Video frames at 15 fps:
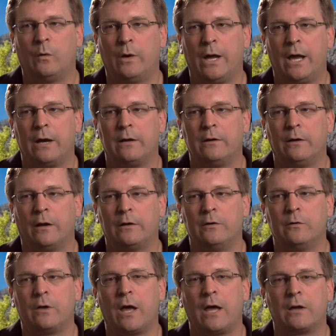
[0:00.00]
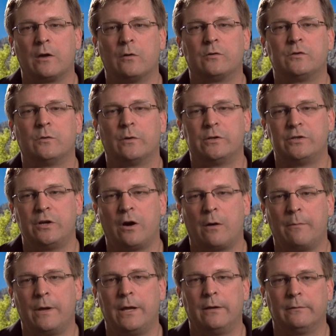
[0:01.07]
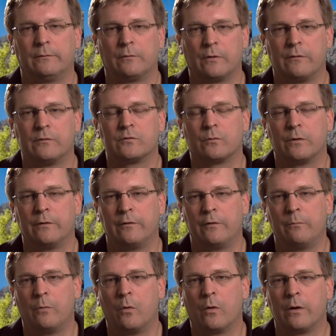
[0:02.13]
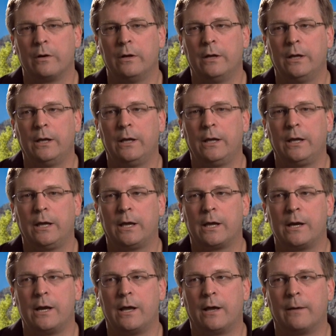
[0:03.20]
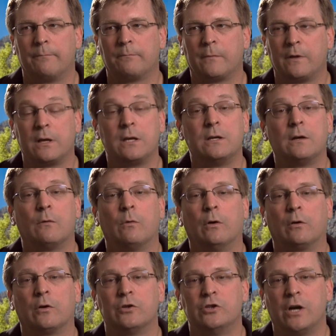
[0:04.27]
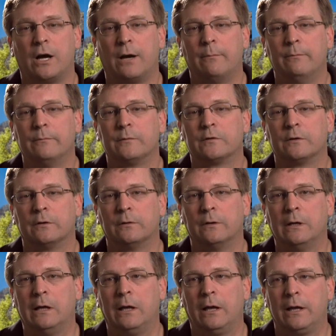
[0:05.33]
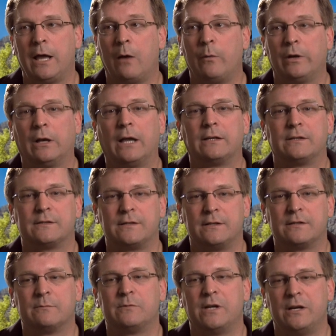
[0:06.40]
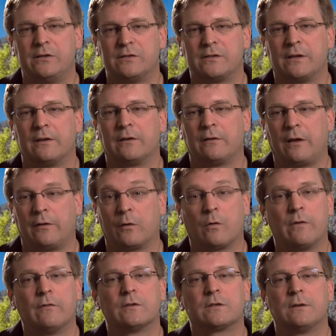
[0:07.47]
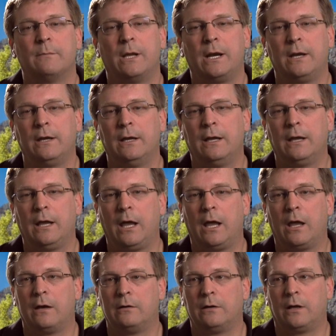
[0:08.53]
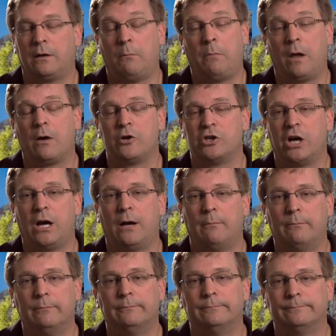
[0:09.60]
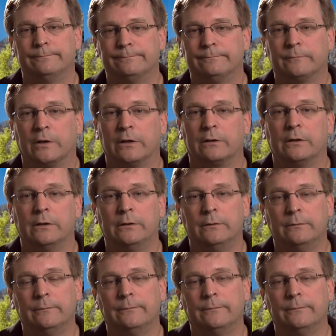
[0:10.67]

we had an, a new guy go to a G R B, Grievance Review Board, and uh, I think he did a real good job. So yeah, we'd like to see some changes on the on the grievance committee, and, and a better job, frankly.